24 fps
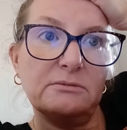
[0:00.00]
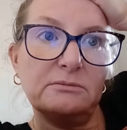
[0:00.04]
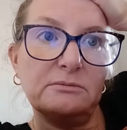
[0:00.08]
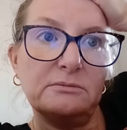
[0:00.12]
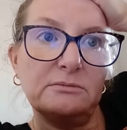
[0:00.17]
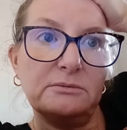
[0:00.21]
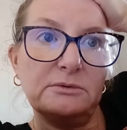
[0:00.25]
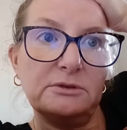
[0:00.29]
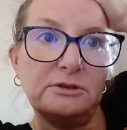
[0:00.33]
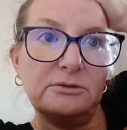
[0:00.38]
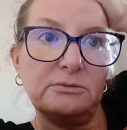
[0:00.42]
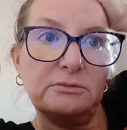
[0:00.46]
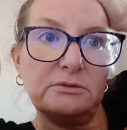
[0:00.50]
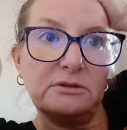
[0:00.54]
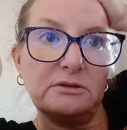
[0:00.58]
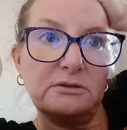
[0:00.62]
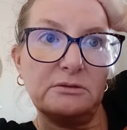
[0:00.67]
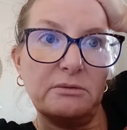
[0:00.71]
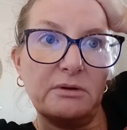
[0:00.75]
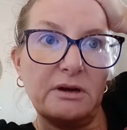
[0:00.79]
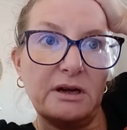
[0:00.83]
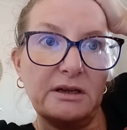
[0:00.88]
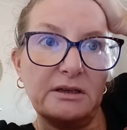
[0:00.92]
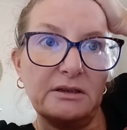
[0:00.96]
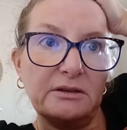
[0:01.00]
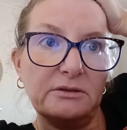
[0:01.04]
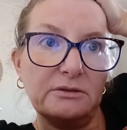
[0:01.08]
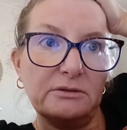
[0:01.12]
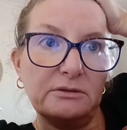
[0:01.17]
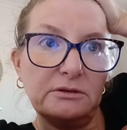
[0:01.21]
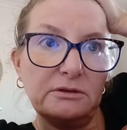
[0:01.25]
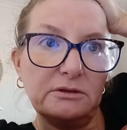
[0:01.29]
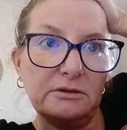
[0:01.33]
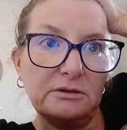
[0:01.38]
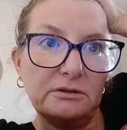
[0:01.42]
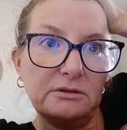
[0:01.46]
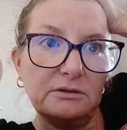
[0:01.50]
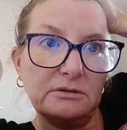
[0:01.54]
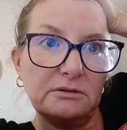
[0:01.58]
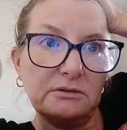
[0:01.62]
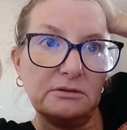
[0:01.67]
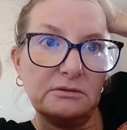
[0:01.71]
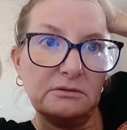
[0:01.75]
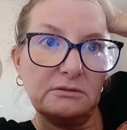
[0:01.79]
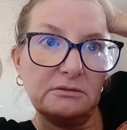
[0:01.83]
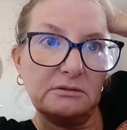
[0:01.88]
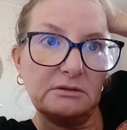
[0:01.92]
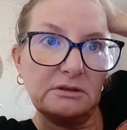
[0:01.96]
which was quite good,
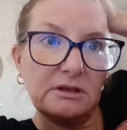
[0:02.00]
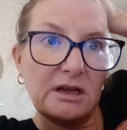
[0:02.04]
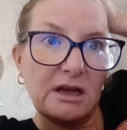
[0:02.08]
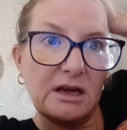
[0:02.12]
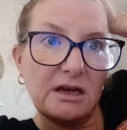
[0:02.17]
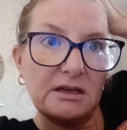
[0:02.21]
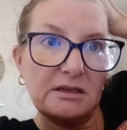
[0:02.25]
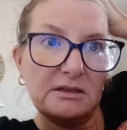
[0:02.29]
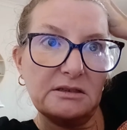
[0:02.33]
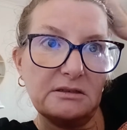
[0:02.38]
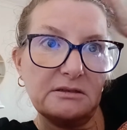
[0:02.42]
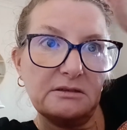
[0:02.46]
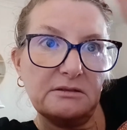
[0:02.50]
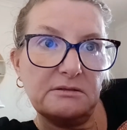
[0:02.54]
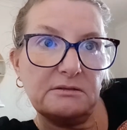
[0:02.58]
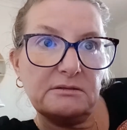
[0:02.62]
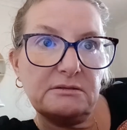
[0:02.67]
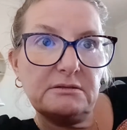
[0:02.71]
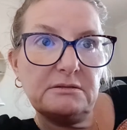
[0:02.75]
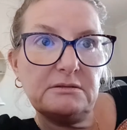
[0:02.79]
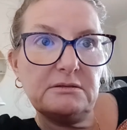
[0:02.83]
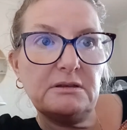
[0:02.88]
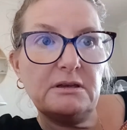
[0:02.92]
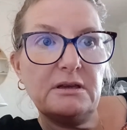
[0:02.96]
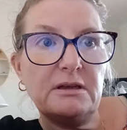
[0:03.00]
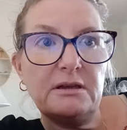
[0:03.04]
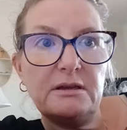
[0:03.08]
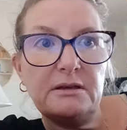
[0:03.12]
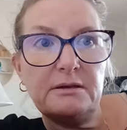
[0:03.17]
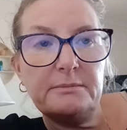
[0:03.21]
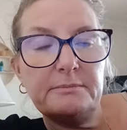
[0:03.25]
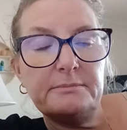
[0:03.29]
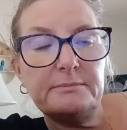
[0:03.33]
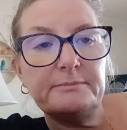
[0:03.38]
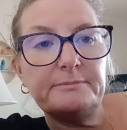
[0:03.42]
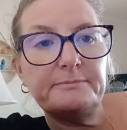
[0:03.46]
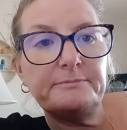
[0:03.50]
nice. The